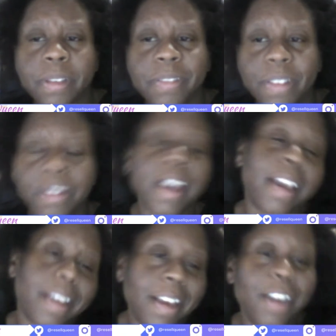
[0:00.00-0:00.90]
Okay,
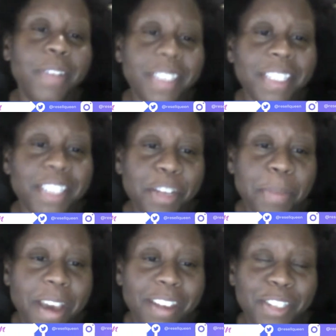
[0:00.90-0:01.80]
I always say
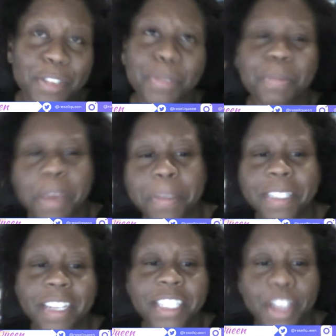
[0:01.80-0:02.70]
jam-packed show. Maybe it's
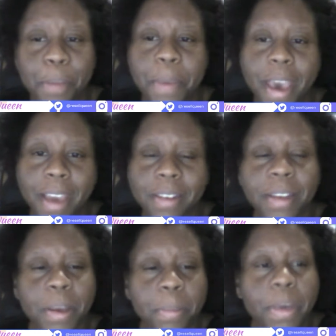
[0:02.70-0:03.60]
not jam-packed,
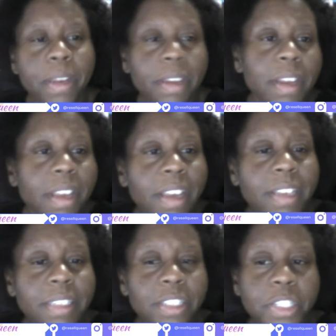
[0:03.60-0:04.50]
but
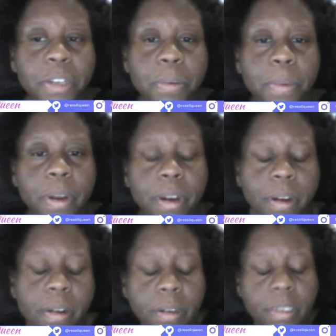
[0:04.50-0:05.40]
it's a show where
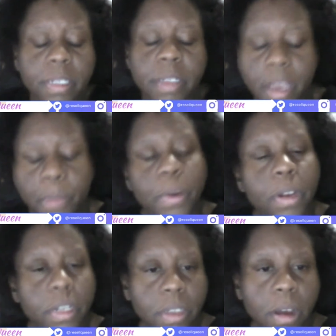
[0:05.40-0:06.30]
tonight we're going
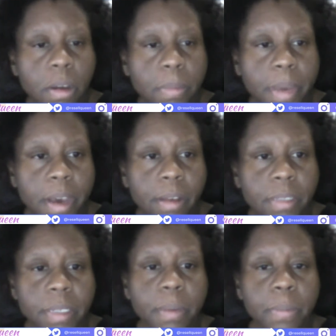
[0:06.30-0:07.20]
to talk about
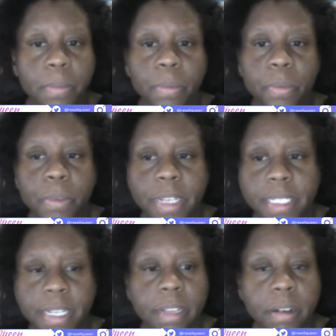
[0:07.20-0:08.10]
some
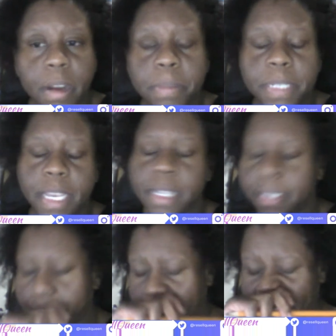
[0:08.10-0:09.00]
reseller updates
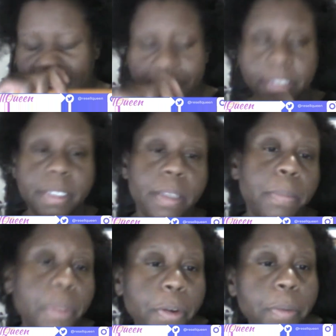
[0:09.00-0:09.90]
in reference to some
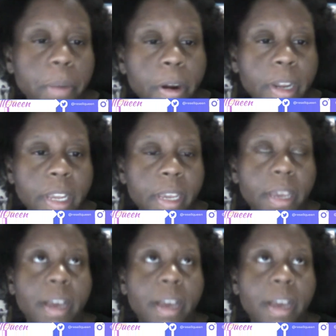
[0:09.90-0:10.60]
third-party